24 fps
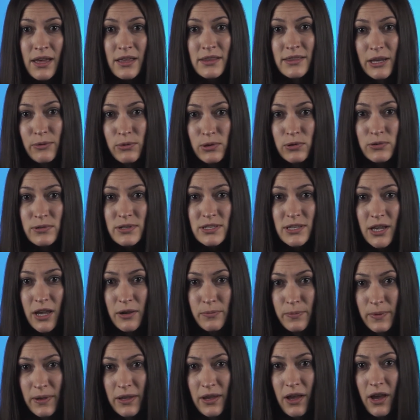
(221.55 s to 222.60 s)
They will
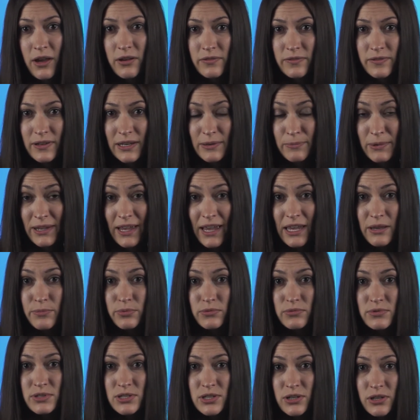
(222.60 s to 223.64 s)
also hopefully be
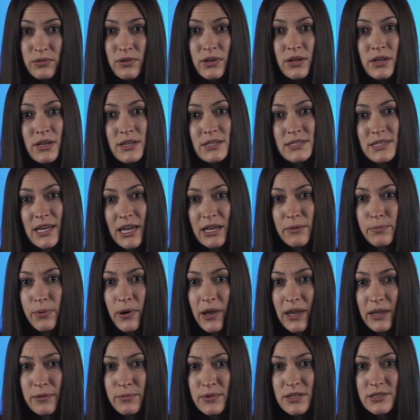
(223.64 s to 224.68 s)
able to take
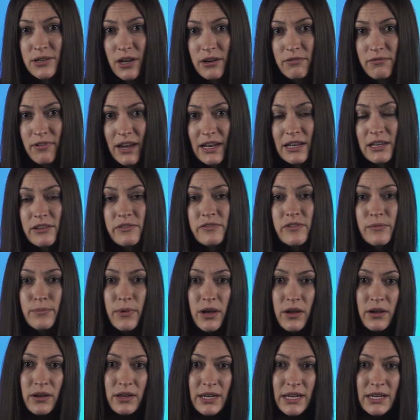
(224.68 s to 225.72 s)
payment directly from
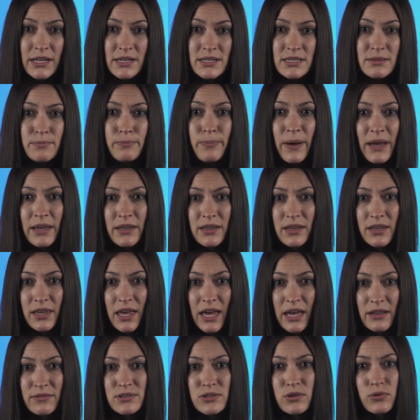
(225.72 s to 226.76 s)
earnings, bank
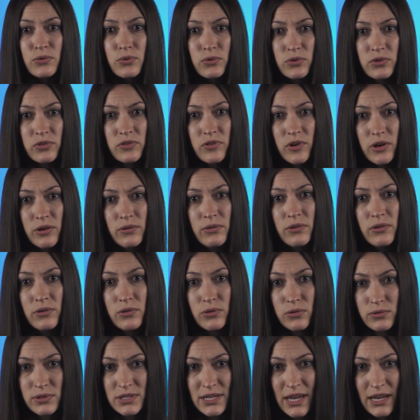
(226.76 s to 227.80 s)
accounts or through
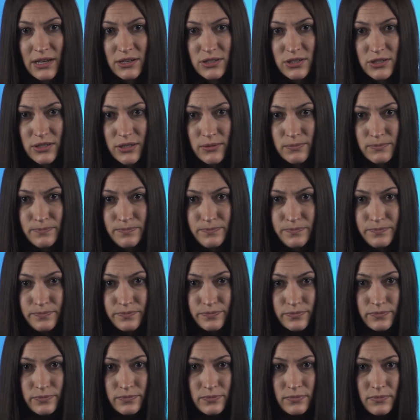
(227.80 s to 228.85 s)
court action.
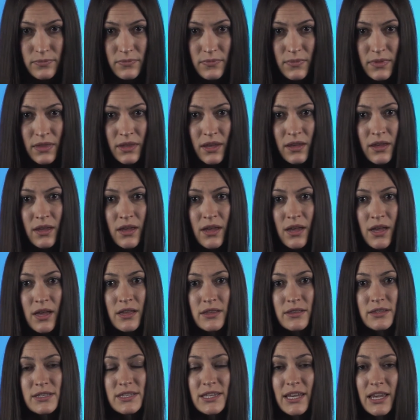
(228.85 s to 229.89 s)

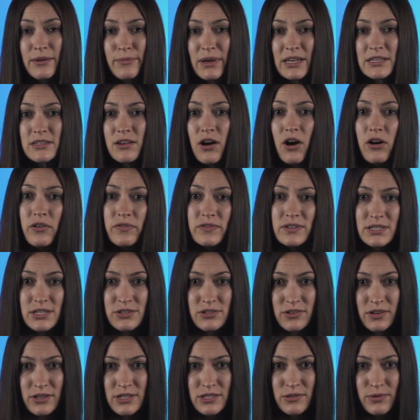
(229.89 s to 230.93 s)
The CMS are obviously
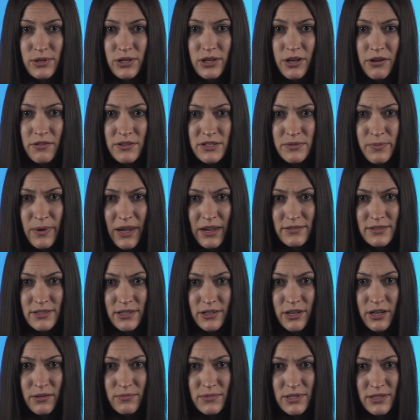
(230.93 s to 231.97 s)
trying to encourage parents
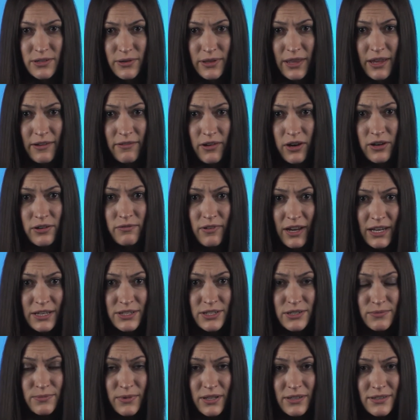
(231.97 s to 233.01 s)
to come to their own
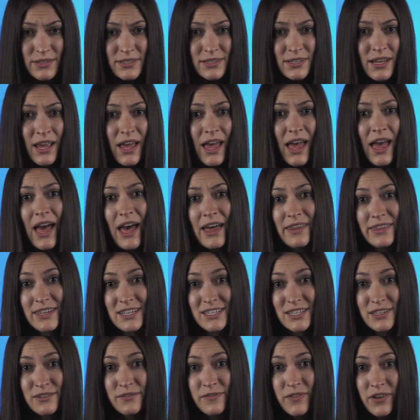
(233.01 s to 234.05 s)
arrangements, and
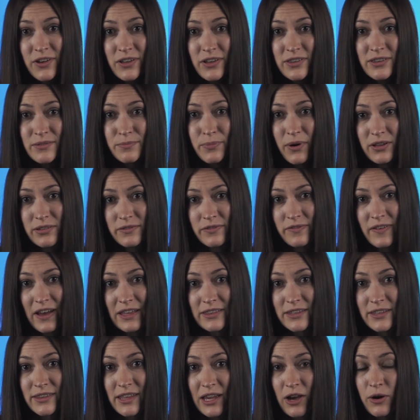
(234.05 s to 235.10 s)
this is furthered by the fact
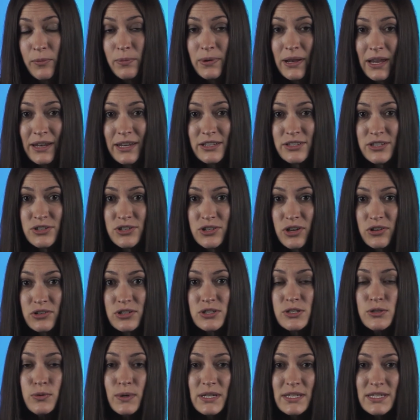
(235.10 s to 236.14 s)
that they are planning to
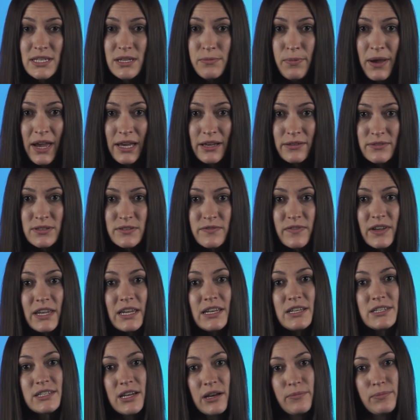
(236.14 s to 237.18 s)
charge £20 for
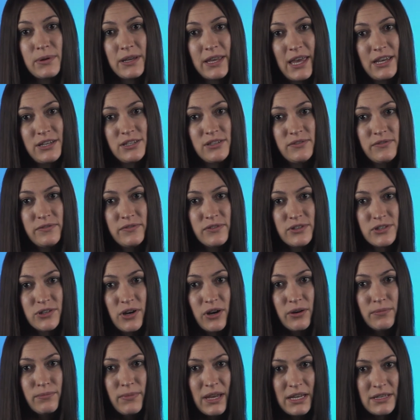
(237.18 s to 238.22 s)
each application for
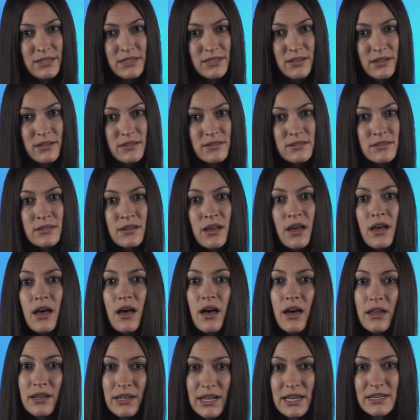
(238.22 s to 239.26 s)
child maintenance,
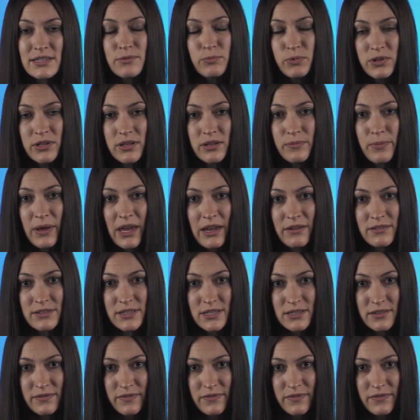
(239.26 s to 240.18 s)
unless one of the parents is a